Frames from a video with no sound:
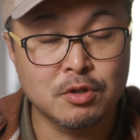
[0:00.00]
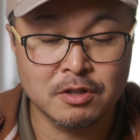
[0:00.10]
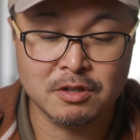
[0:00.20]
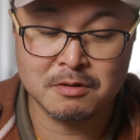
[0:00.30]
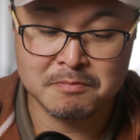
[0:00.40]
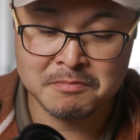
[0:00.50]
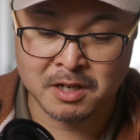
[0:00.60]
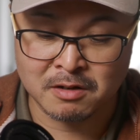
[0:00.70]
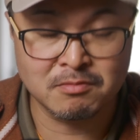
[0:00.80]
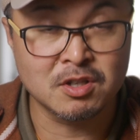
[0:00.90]
to it to, you
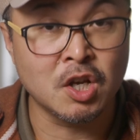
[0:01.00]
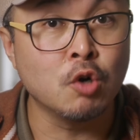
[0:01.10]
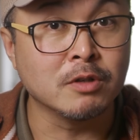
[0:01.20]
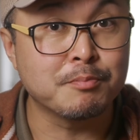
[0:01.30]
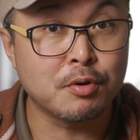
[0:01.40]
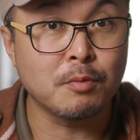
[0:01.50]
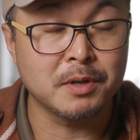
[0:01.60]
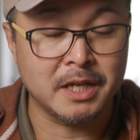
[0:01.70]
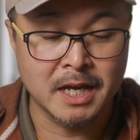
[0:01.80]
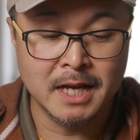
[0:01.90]
know, to hold it
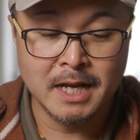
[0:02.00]
properly.